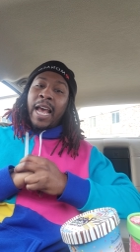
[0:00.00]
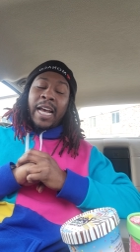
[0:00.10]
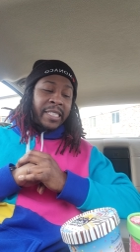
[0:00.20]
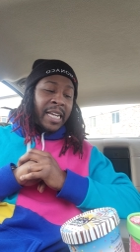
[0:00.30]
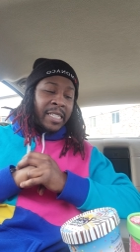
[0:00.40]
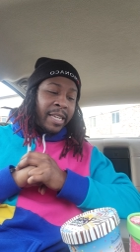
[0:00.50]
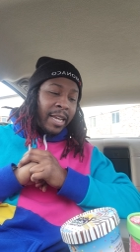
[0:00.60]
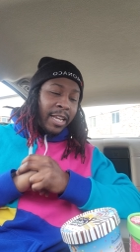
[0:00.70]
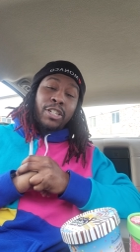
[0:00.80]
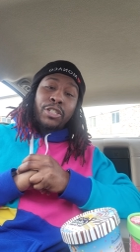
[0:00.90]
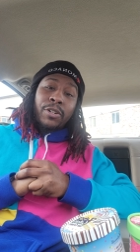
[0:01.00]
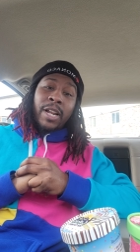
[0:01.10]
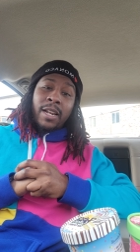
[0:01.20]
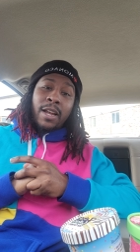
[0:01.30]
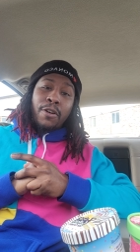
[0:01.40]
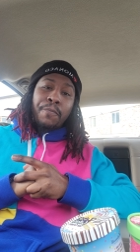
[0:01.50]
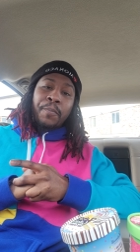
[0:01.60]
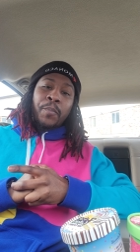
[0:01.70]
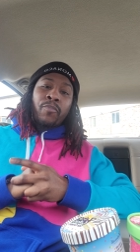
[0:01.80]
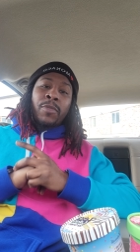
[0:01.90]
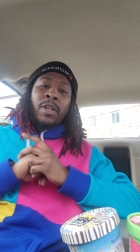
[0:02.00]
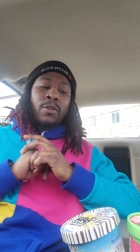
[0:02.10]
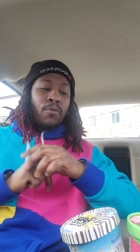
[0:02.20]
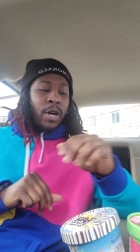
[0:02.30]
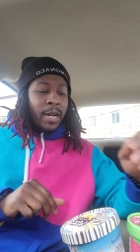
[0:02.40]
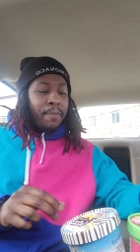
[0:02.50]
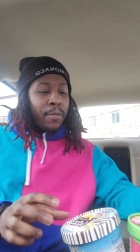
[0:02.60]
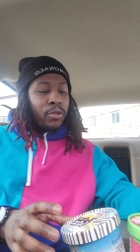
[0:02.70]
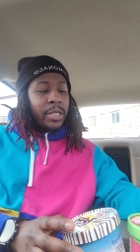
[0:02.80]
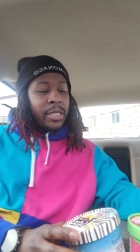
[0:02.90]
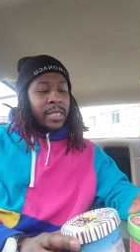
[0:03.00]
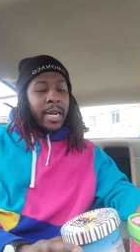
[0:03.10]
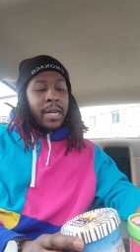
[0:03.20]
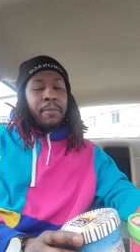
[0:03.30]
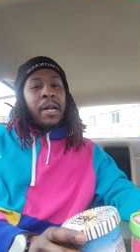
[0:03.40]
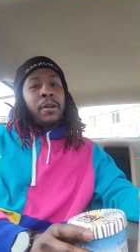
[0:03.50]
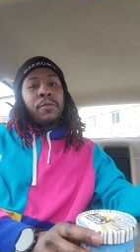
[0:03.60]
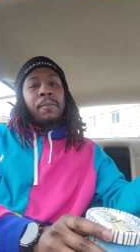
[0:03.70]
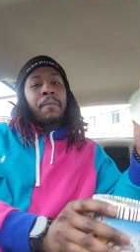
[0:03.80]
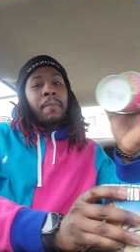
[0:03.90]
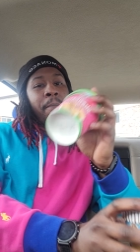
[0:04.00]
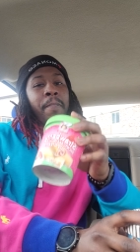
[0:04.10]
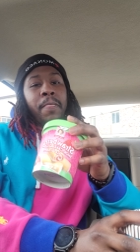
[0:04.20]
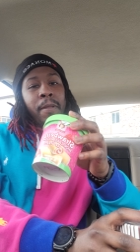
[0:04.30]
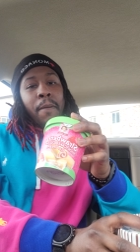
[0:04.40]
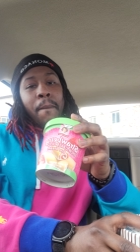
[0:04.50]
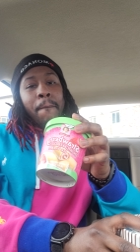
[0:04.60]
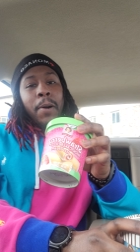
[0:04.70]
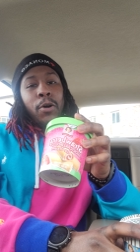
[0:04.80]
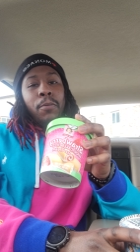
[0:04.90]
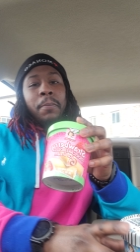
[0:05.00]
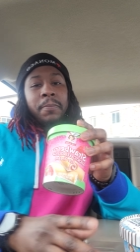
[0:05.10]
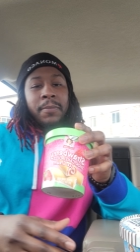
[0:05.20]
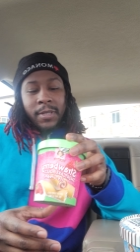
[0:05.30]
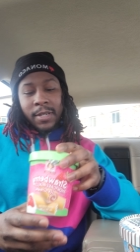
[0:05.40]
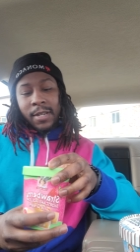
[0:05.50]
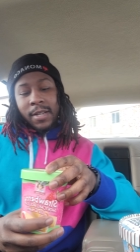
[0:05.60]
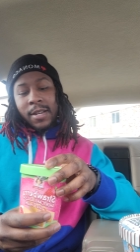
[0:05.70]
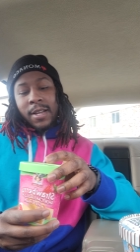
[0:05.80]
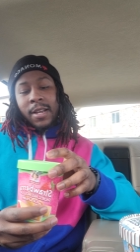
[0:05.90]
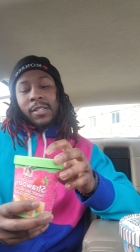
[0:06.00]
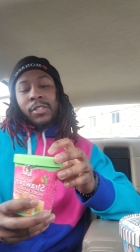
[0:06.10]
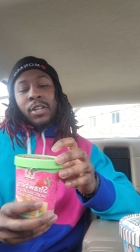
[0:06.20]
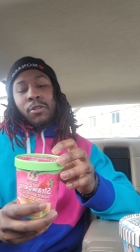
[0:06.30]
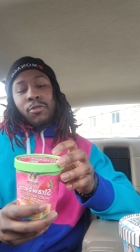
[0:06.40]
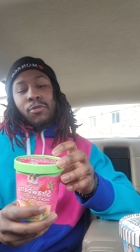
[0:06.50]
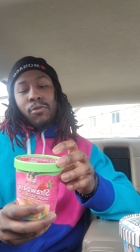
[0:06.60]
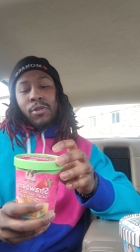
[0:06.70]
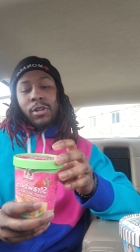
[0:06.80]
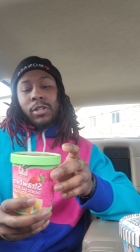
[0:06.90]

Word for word: As I said yesterday, though, the one I'm most excited about, boom. So,